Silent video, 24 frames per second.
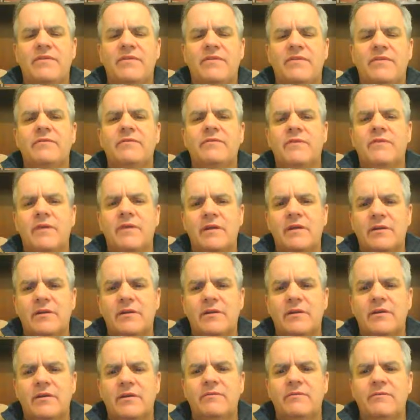very, very
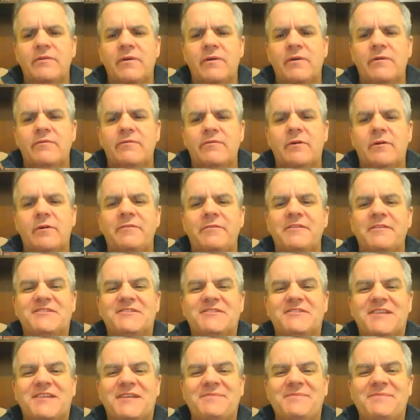good. We're on the
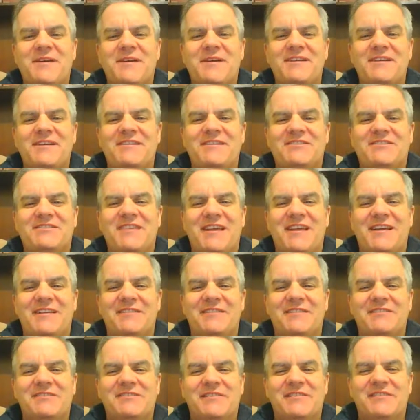same page there,
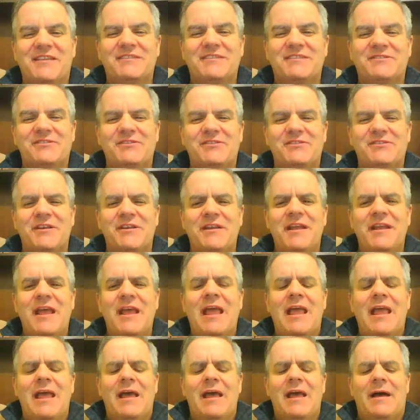so that's good.
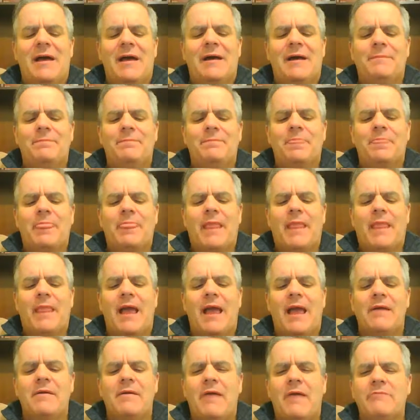
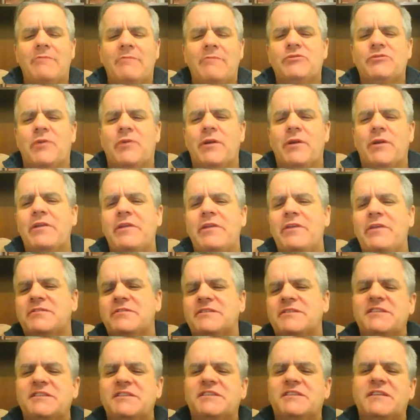I was wondering, you
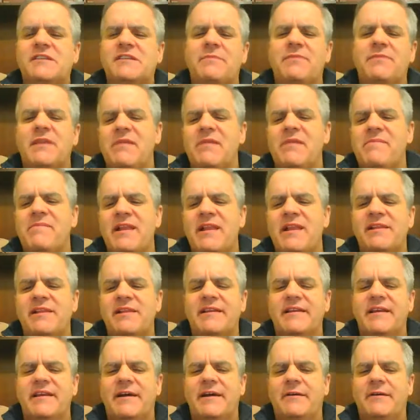said something a minute
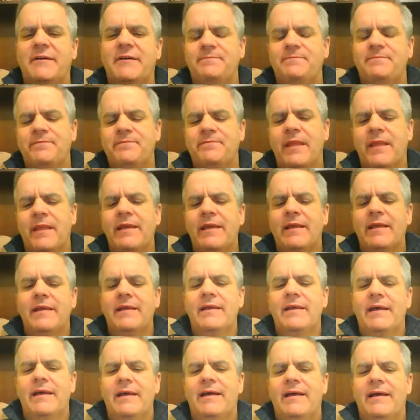ago,
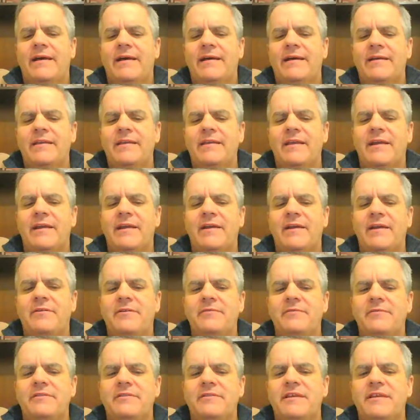you know,
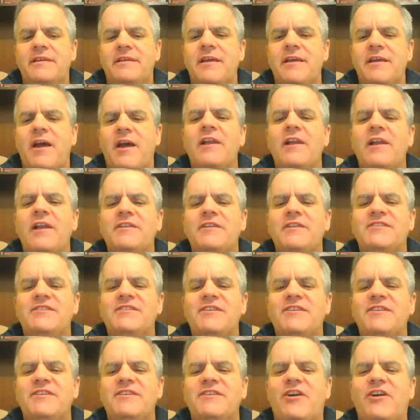the
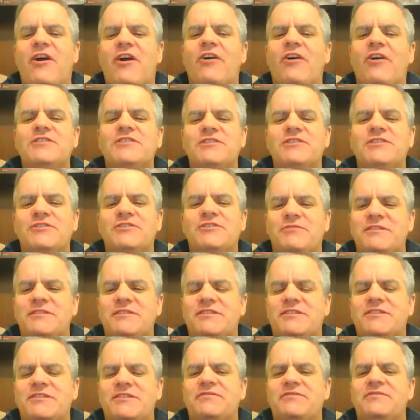unintended
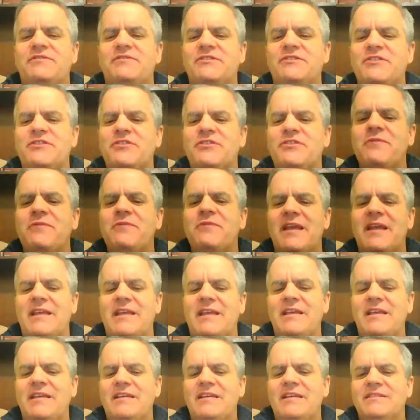consequence of
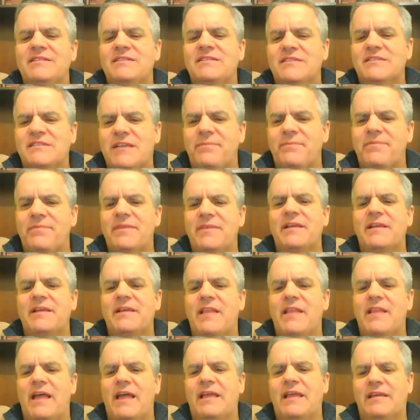doing something
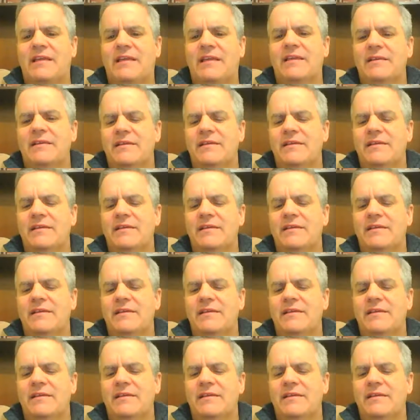like